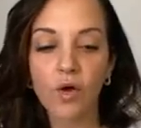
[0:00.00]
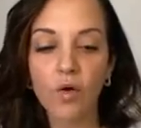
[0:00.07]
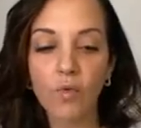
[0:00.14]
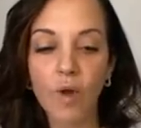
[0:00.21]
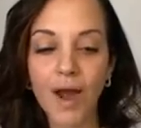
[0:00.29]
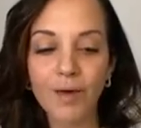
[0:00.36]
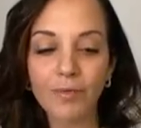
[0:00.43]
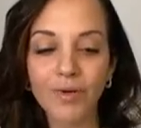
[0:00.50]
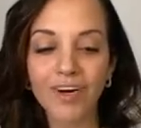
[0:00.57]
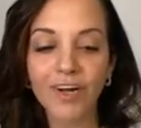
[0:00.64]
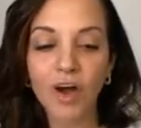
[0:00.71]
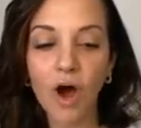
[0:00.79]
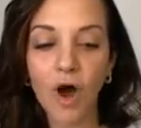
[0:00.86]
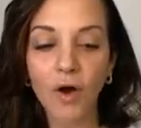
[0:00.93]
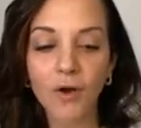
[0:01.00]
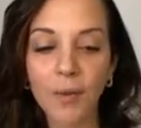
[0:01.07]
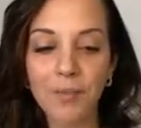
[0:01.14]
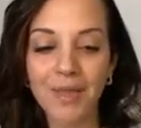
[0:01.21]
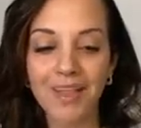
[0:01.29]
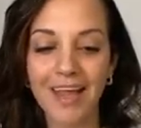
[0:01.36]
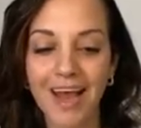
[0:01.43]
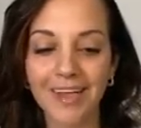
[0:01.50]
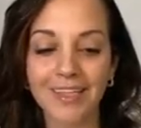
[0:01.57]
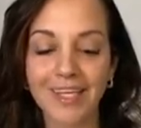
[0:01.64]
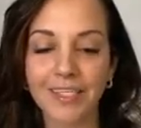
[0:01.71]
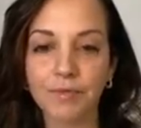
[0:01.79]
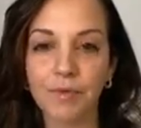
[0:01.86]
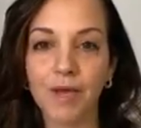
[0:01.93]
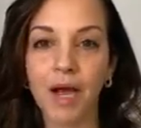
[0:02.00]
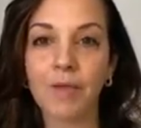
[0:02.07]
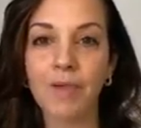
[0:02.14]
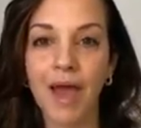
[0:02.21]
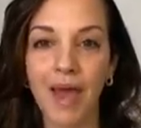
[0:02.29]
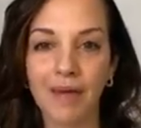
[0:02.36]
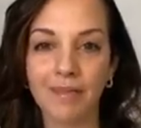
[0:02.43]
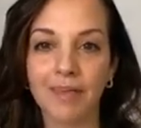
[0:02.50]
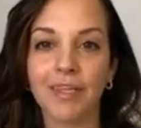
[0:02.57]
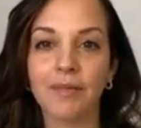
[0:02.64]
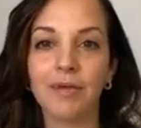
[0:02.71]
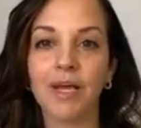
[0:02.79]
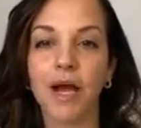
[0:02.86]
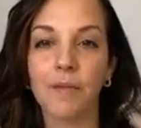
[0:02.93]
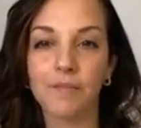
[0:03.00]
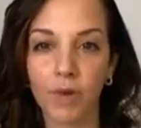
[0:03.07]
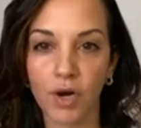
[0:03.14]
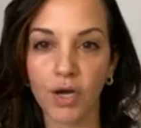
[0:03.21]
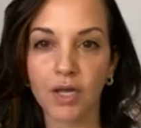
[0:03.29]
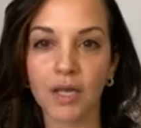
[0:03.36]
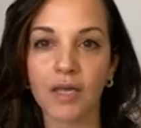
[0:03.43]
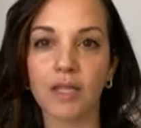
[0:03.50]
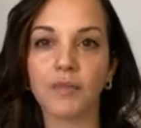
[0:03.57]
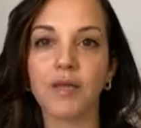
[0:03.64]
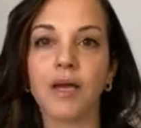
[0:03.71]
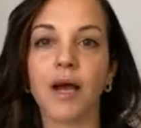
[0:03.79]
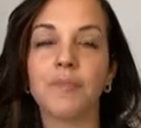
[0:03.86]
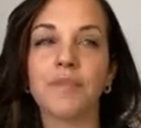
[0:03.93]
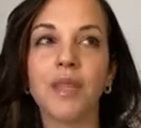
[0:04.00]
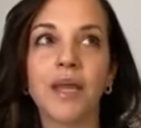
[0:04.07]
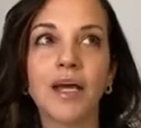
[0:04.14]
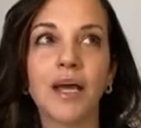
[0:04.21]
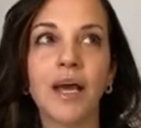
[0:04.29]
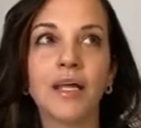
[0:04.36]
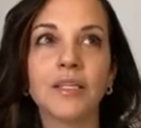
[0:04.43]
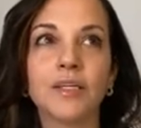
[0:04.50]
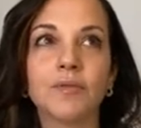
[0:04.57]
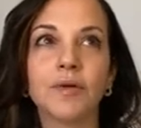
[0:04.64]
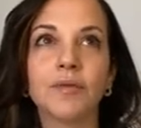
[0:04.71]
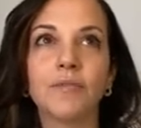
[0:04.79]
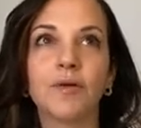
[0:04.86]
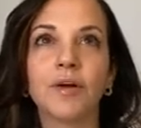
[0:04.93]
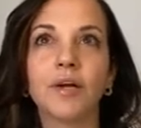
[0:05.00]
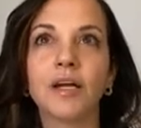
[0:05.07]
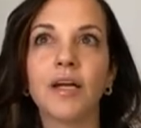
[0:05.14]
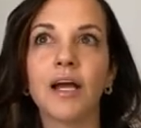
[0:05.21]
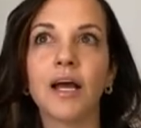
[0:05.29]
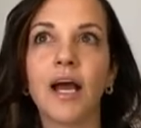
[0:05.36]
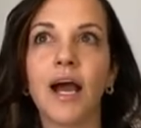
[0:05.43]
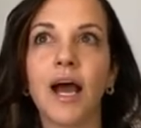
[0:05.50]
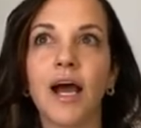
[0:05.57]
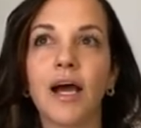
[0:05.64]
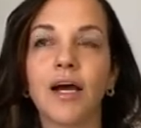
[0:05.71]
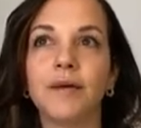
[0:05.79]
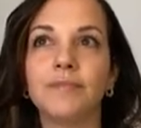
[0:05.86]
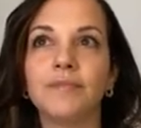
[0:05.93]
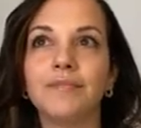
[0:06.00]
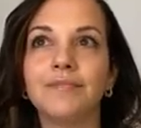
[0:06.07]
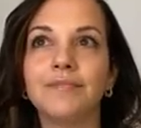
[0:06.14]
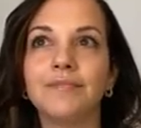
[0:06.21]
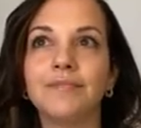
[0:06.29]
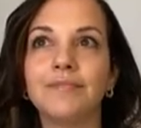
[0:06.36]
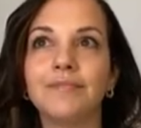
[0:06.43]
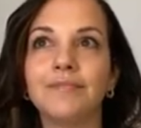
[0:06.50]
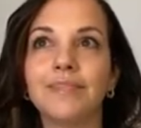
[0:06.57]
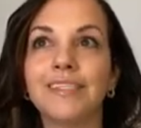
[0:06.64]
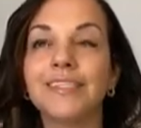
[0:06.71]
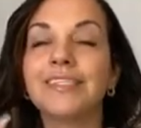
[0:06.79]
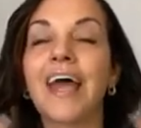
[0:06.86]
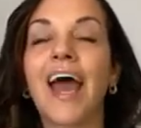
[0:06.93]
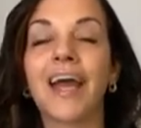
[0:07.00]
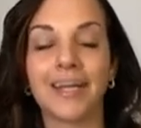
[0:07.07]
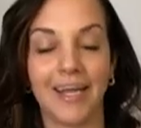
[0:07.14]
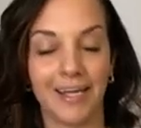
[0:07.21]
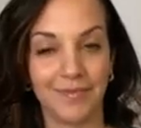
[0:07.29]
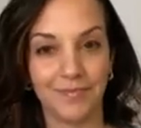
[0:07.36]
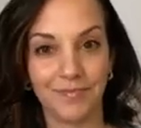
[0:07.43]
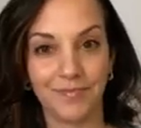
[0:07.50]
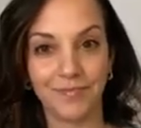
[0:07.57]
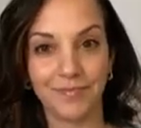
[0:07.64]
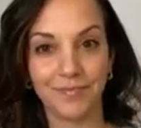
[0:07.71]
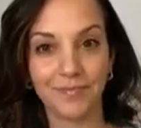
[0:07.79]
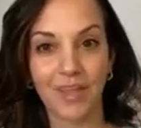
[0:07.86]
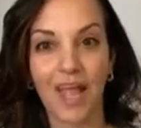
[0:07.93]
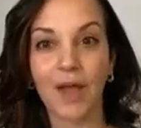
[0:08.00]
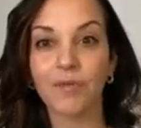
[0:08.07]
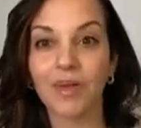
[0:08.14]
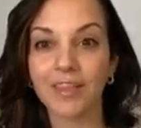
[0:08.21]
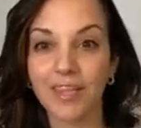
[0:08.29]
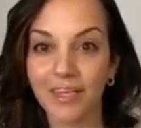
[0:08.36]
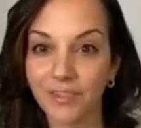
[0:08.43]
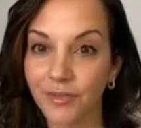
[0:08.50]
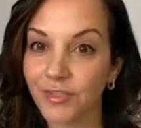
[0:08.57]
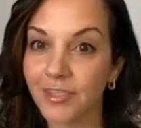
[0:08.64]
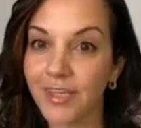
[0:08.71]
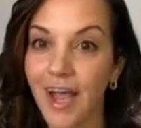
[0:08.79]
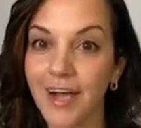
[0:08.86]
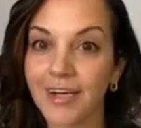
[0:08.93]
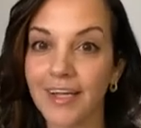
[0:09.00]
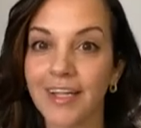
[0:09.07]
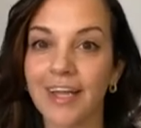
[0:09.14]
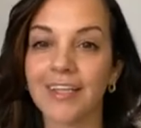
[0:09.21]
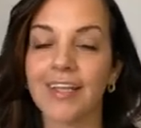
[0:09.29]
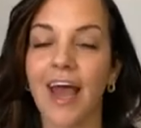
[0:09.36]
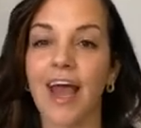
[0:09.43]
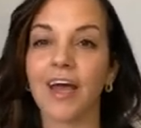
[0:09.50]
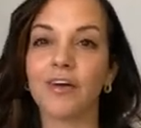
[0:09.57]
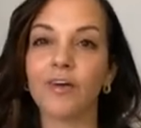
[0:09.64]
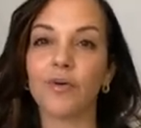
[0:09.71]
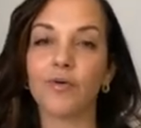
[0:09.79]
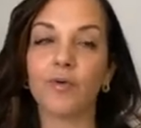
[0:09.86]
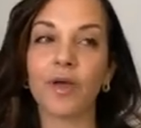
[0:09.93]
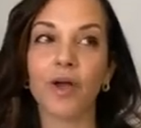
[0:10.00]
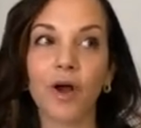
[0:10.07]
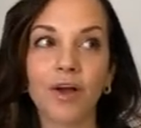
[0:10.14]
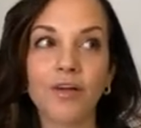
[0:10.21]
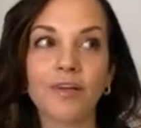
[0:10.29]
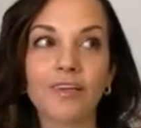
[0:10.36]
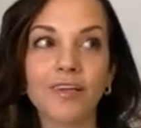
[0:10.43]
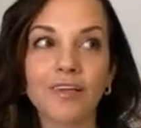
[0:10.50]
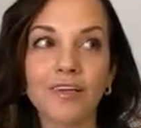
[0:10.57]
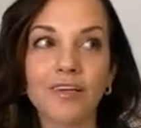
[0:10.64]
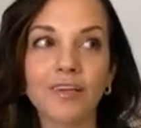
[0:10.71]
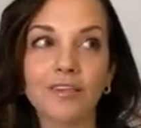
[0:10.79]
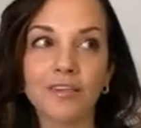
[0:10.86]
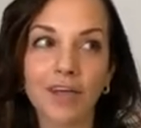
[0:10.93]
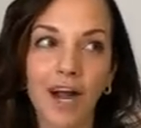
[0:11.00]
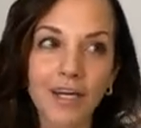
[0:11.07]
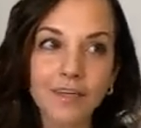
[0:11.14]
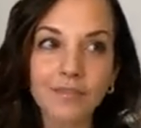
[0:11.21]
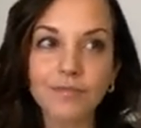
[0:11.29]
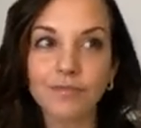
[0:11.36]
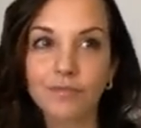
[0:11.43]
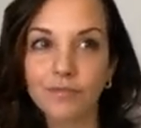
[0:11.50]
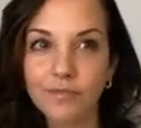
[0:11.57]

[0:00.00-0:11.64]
When we're caught up in that, things become heavy, they become murky, they become a little bit more stagnant. And when things are stagnant like that, we are kind of